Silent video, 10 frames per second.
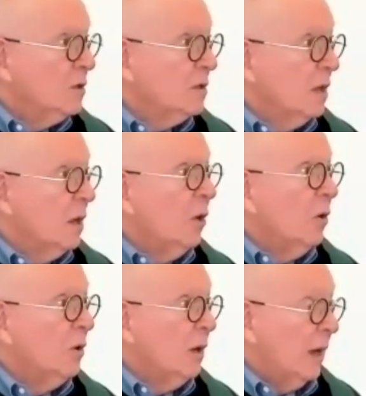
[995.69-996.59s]

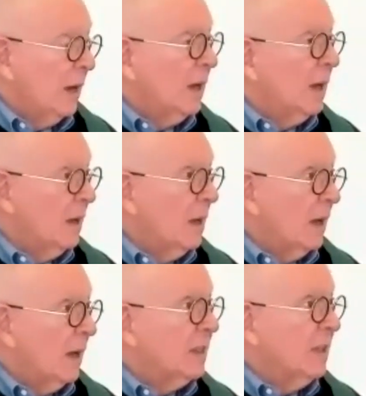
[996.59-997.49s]
So
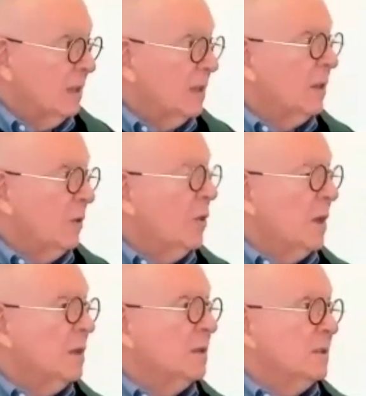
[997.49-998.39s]
I think that the
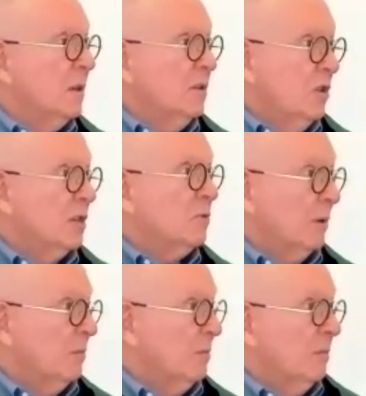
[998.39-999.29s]
thing is just
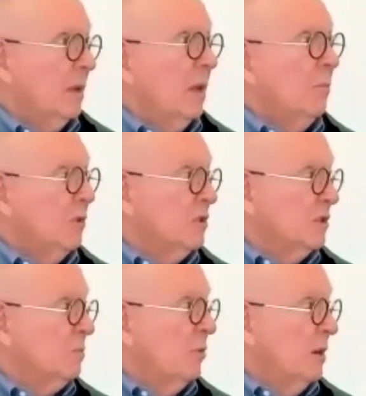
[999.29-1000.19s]
what Kim was
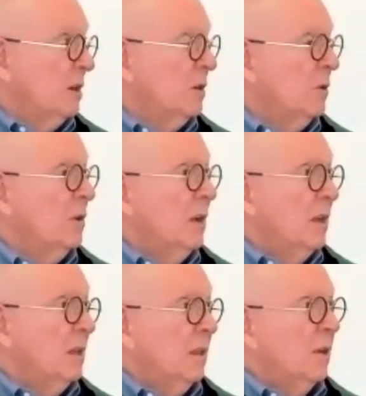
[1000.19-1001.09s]
just pointing
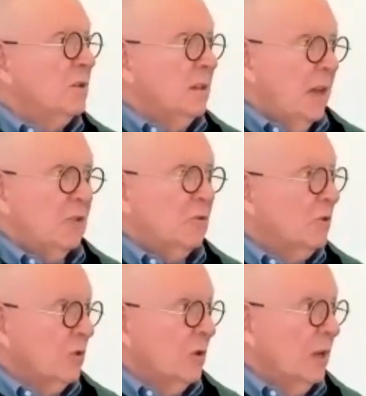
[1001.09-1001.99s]
to, that there's a
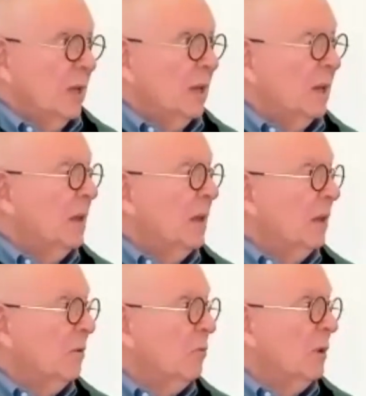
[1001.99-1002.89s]
natural joy
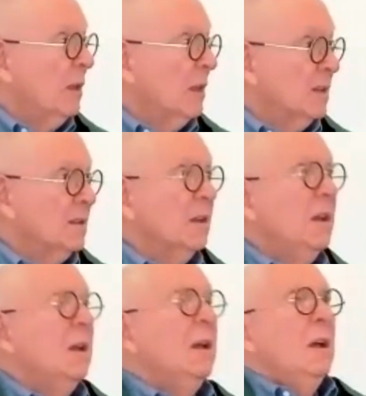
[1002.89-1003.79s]
in realizing
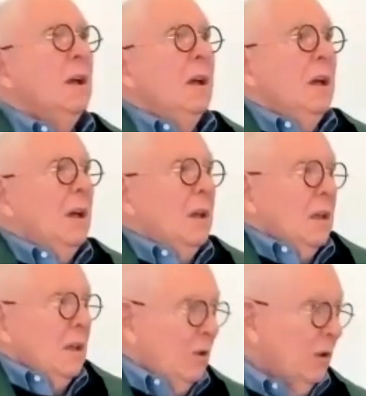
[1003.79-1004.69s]

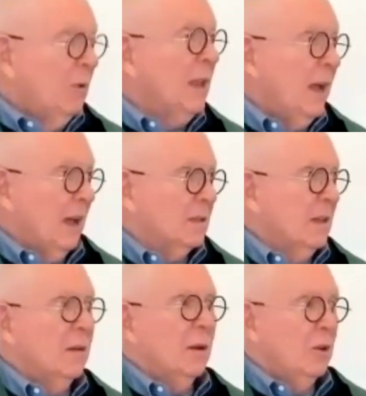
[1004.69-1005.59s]
you can
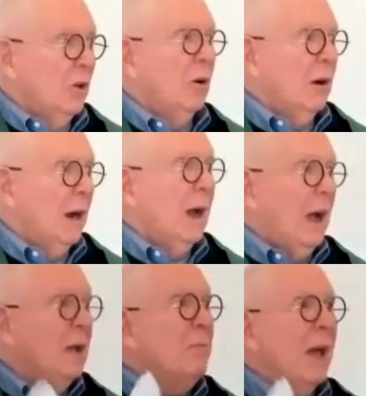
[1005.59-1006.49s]
relax.
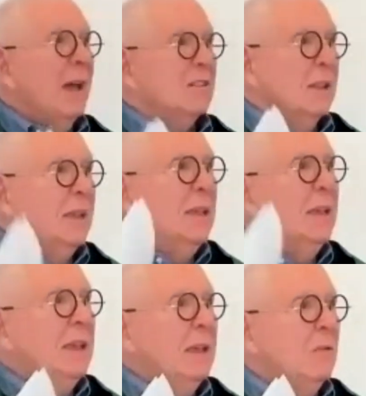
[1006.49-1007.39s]
I'm
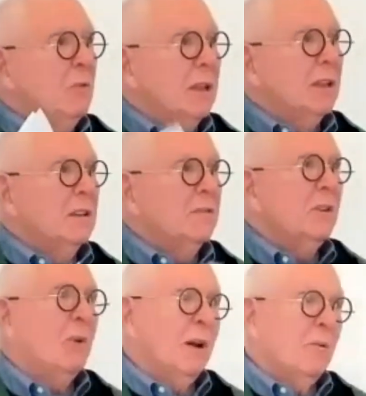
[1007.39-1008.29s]
actually, relative
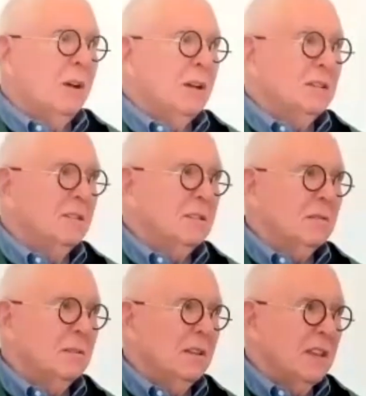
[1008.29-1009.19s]
to where I
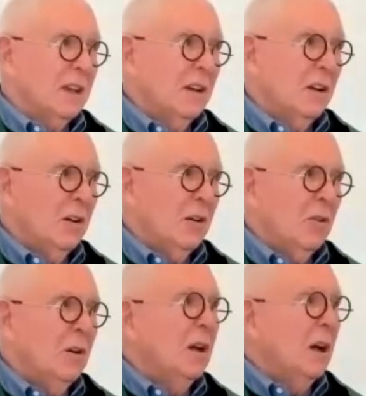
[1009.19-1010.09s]
was a second
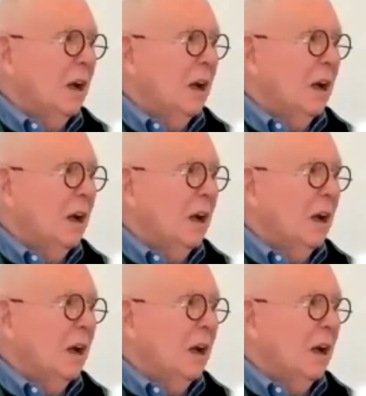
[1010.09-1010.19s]
ago,